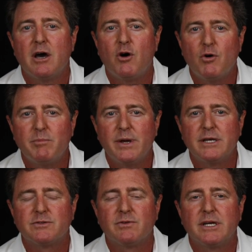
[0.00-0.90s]

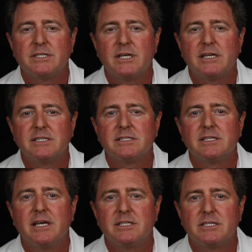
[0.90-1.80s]
home-based franchises,
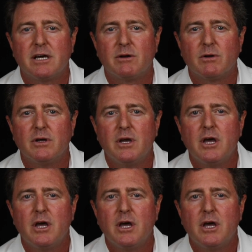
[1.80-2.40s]
etc.